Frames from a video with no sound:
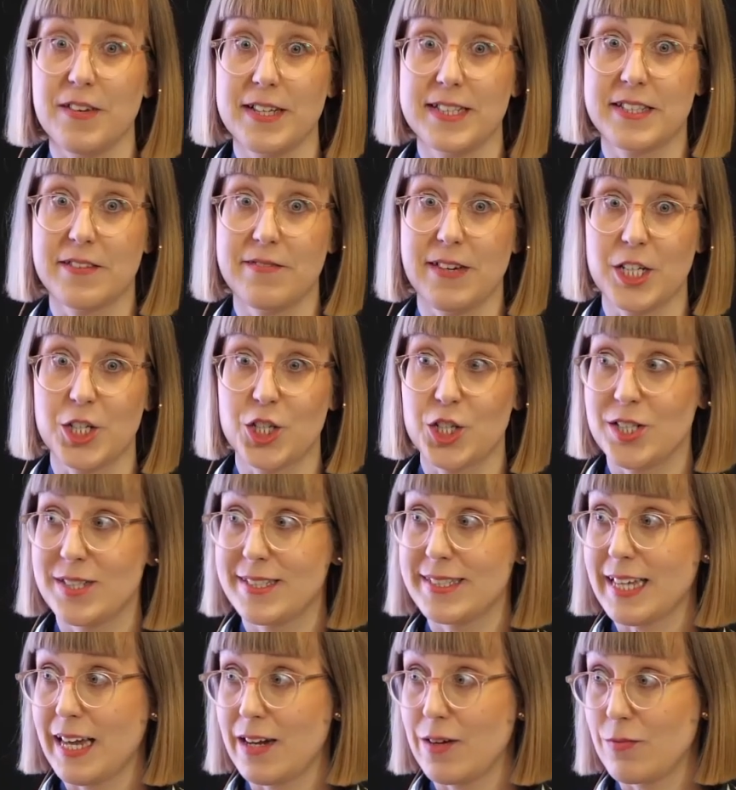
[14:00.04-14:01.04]

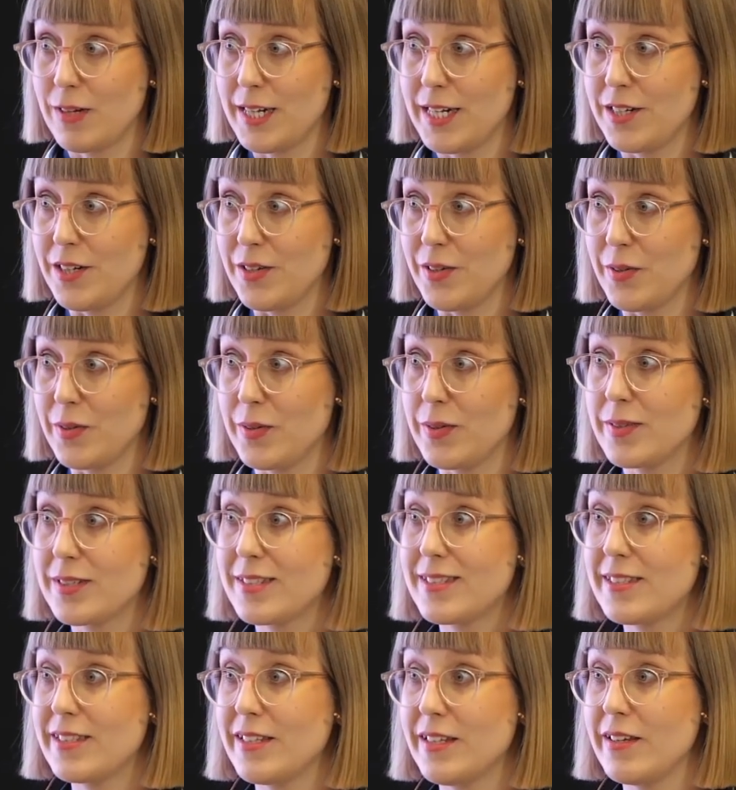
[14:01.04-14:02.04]
interventions can we do
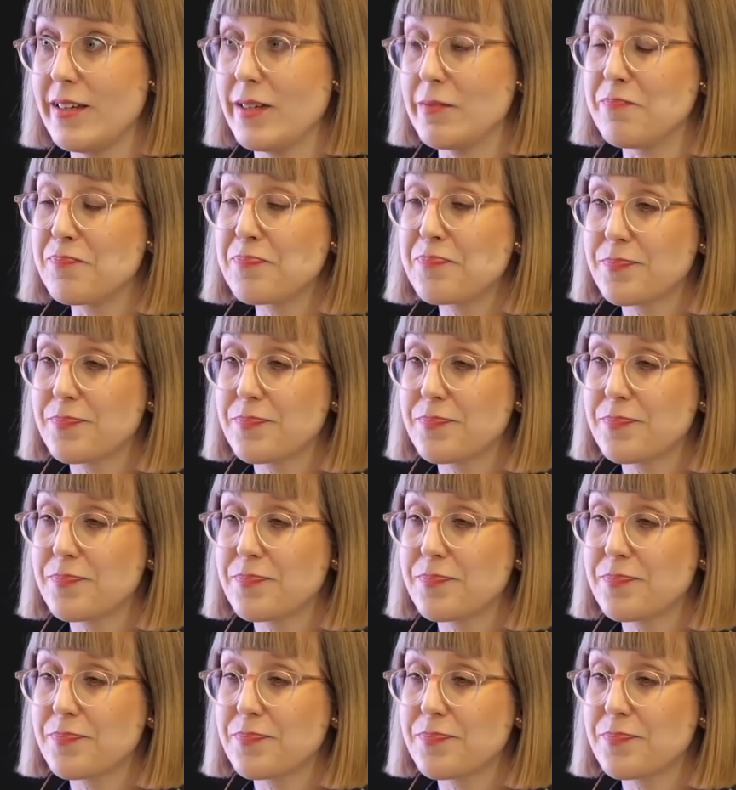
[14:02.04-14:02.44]
to